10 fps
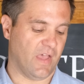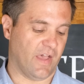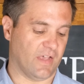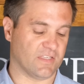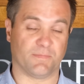
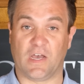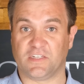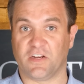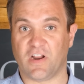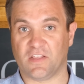
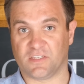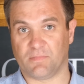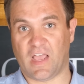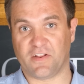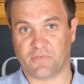hunting rounds,
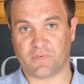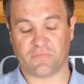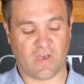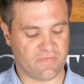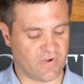some lighter
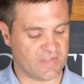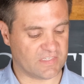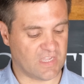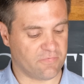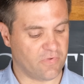55 grain
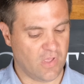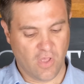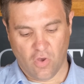stuff.